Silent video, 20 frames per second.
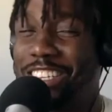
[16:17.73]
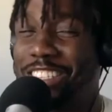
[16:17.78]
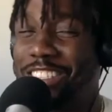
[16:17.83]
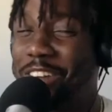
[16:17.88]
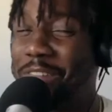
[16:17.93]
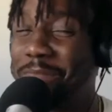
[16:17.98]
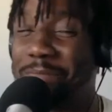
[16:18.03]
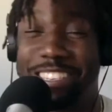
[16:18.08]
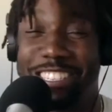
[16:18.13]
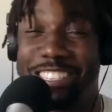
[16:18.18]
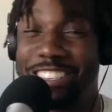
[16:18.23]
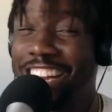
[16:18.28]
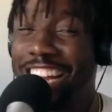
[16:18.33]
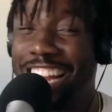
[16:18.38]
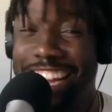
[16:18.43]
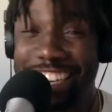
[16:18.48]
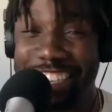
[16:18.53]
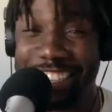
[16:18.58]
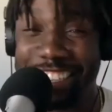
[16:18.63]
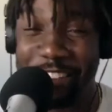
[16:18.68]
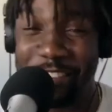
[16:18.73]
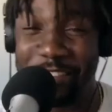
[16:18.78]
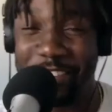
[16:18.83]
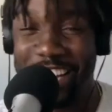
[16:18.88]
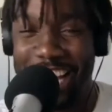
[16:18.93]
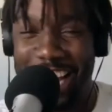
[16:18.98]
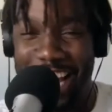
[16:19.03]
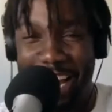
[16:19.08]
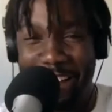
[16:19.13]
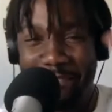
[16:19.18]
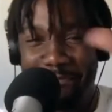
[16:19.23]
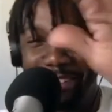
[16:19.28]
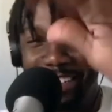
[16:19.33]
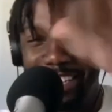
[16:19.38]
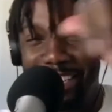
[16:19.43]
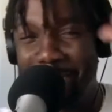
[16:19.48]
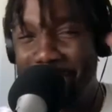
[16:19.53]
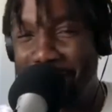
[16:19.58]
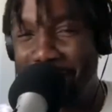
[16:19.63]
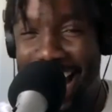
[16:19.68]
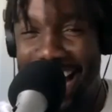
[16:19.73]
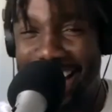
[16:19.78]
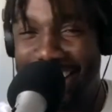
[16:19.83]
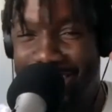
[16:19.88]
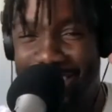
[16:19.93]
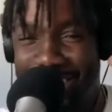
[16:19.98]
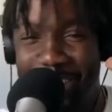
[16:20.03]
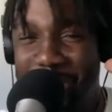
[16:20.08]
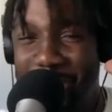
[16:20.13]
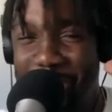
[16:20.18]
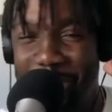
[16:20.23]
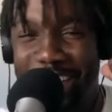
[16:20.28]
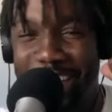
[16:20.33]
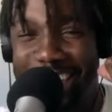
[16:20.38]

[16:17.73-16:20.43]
Don't put your hand up and pull it back so quick,